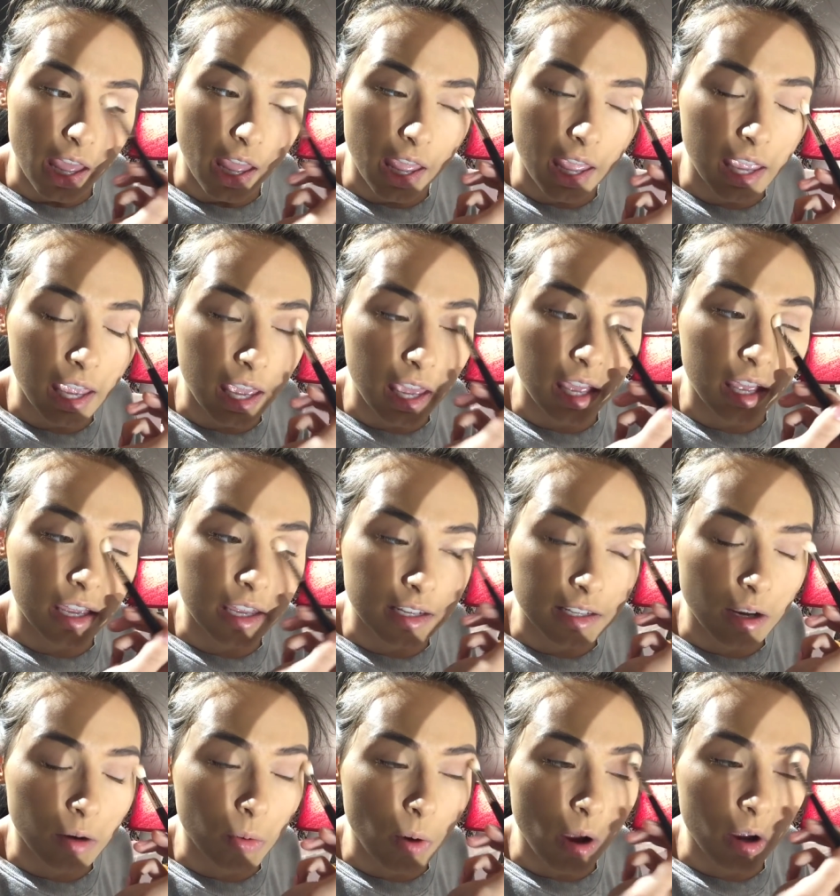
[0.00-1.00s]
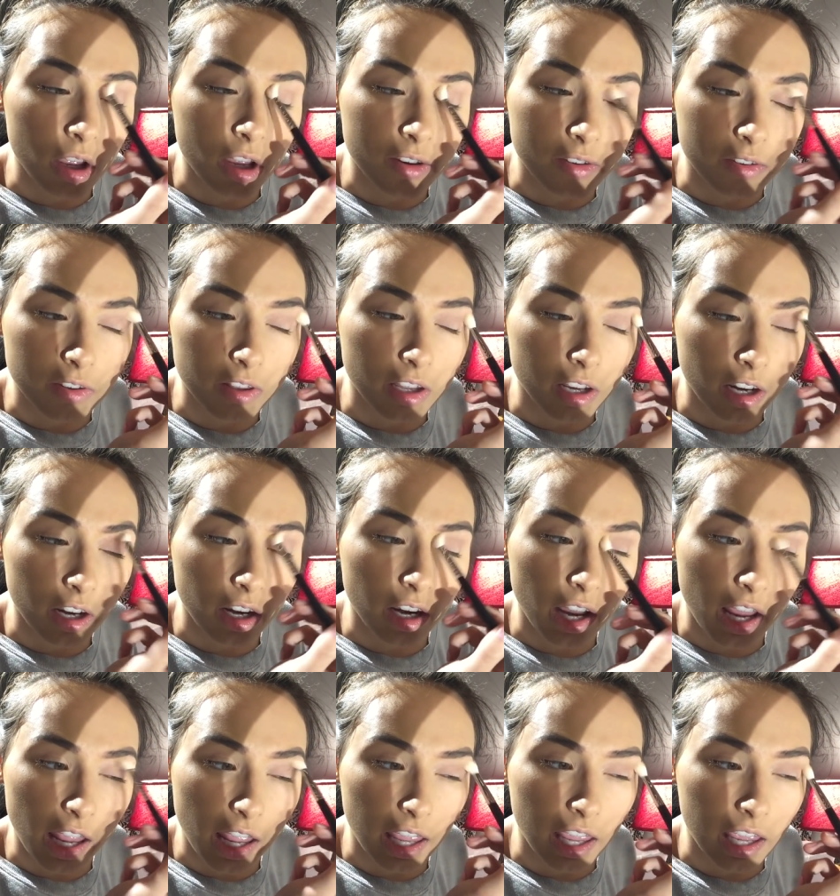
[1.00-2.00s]
And I walk over there,
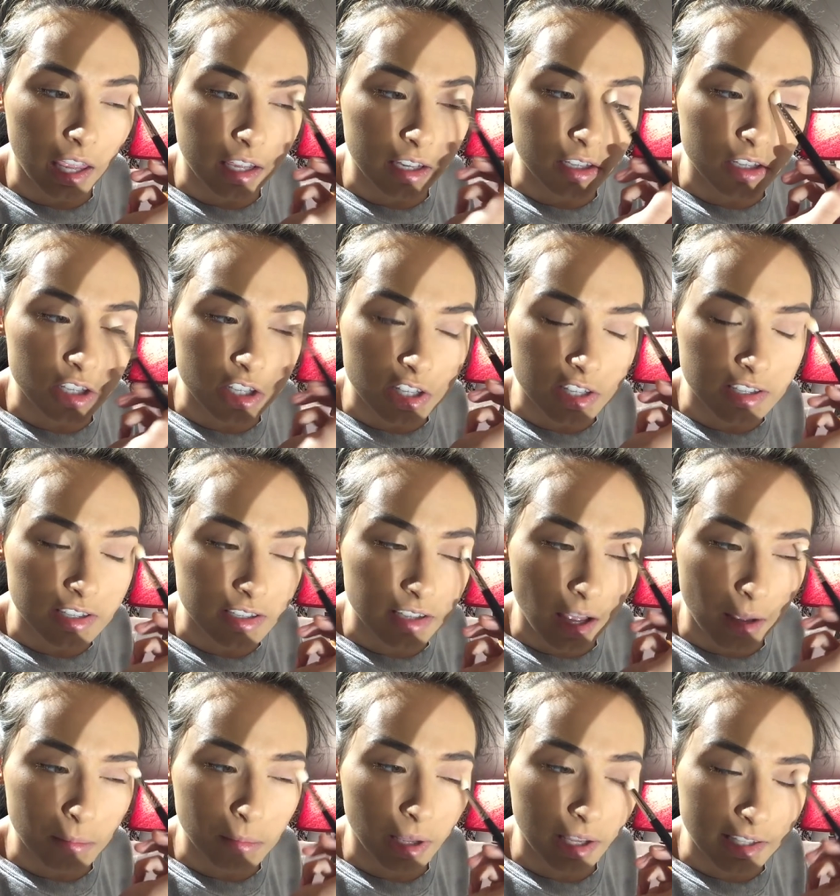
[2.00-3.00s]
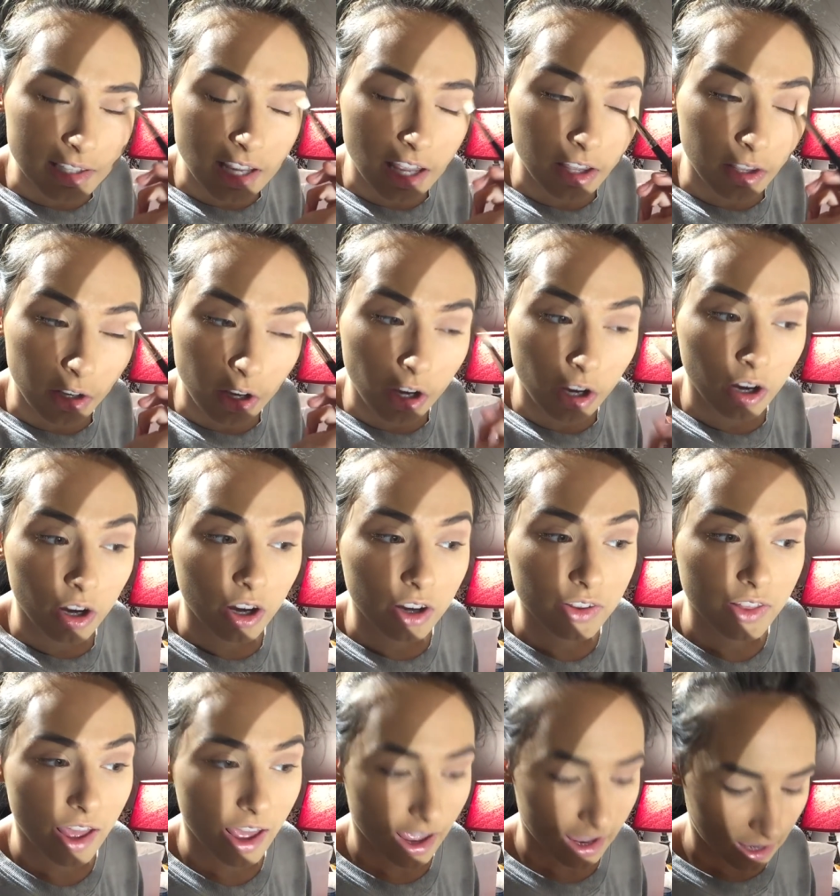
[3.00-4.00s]
and I'm like telling her
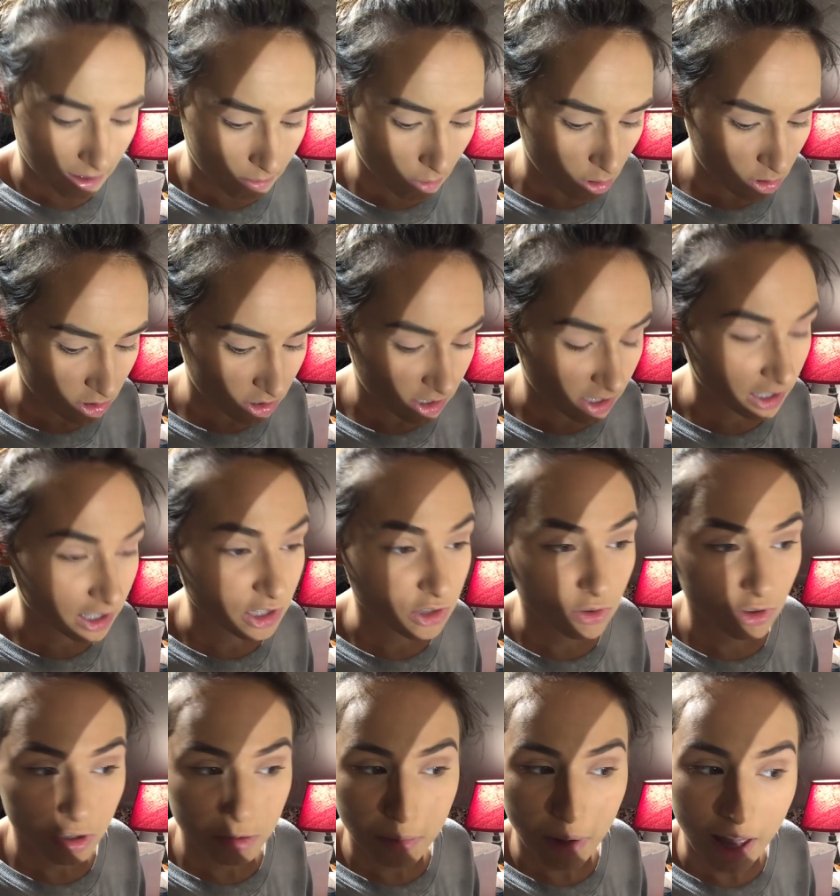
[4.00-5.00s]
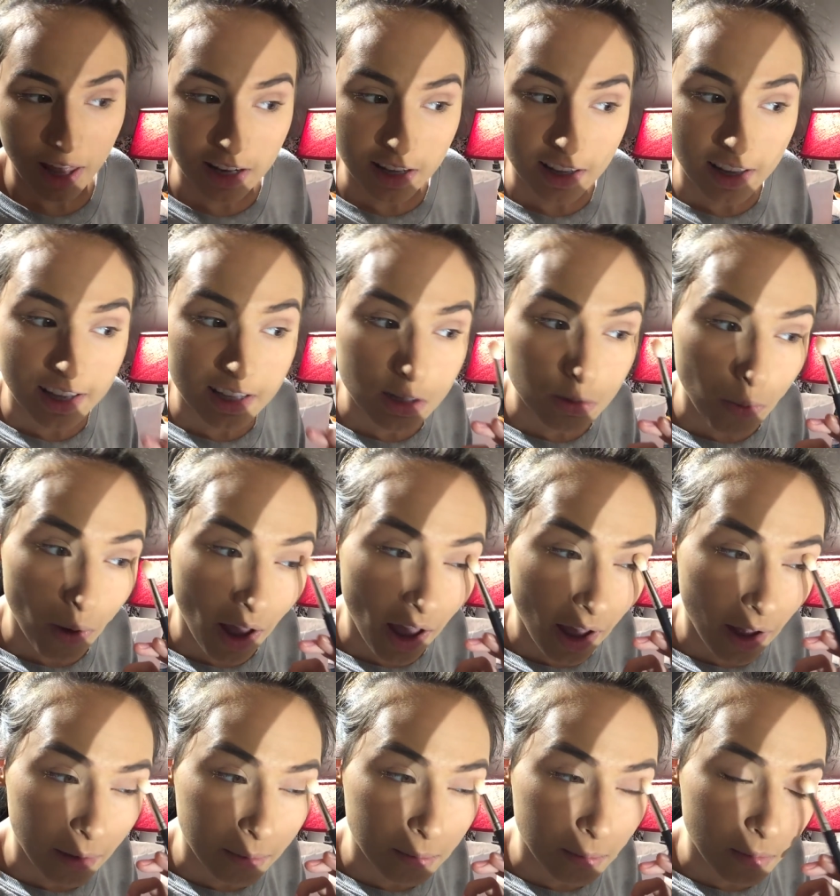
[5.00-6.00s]
that I get motion sickness really bad, and that's why
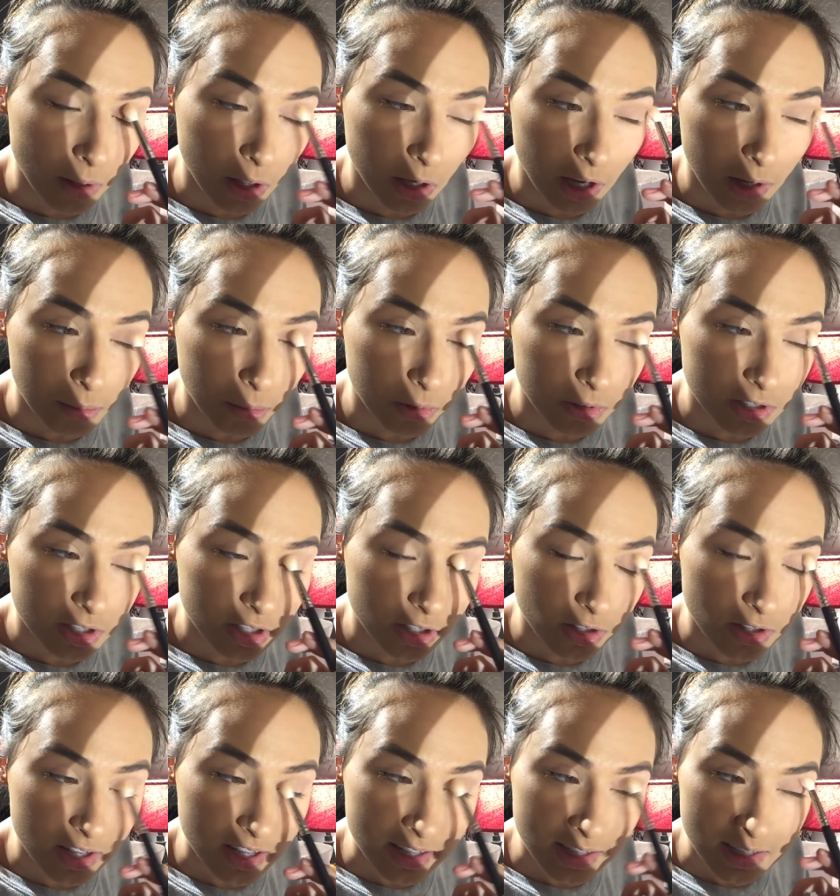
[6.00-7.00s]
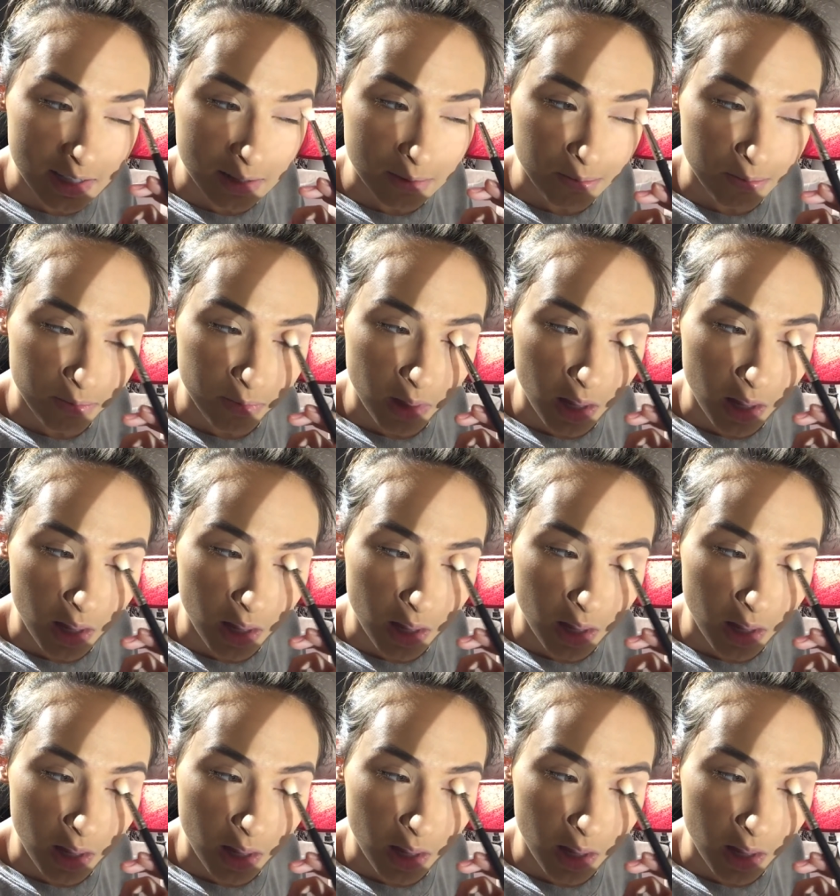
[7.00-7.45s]
I'm unable to do this.